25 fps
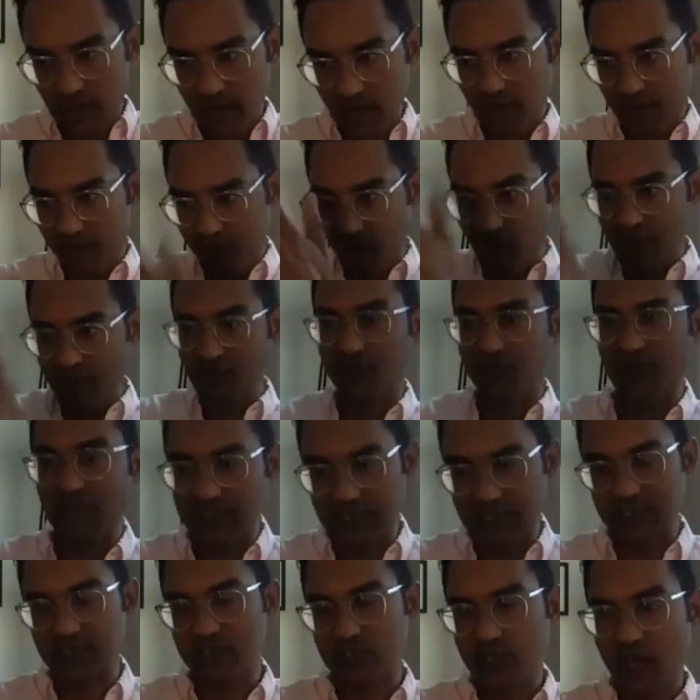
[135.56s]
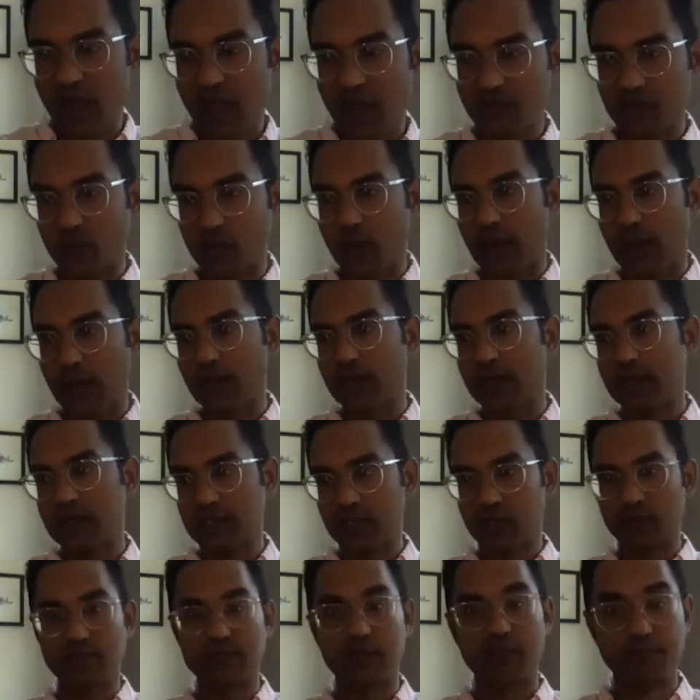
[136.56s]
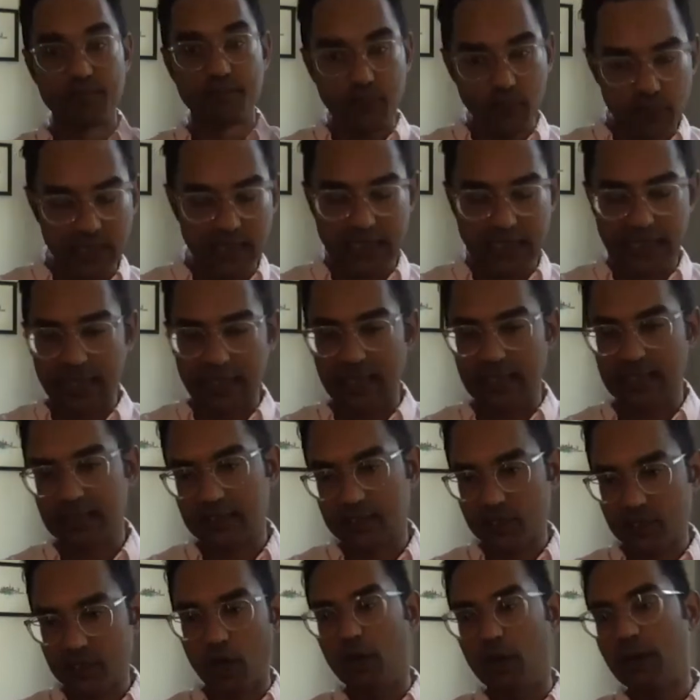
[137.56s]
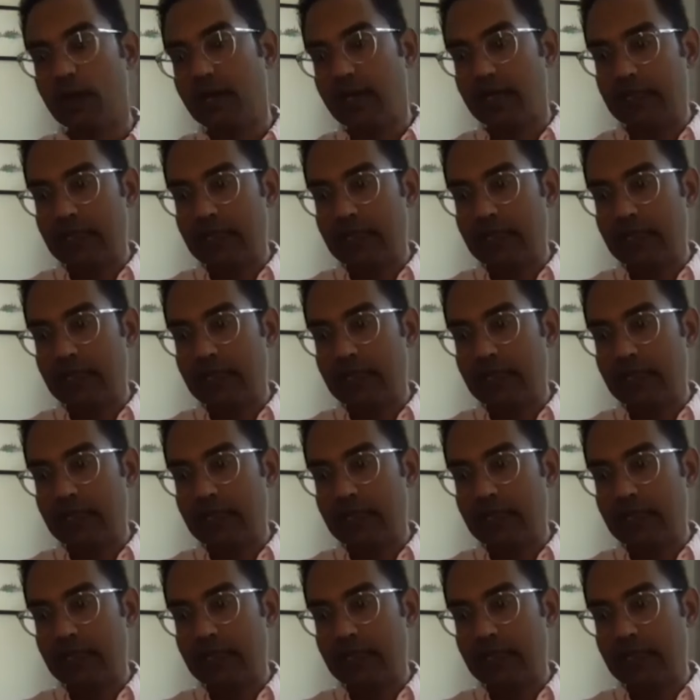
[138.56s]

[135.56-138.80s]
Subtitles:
front-facing software in terms of booking it. So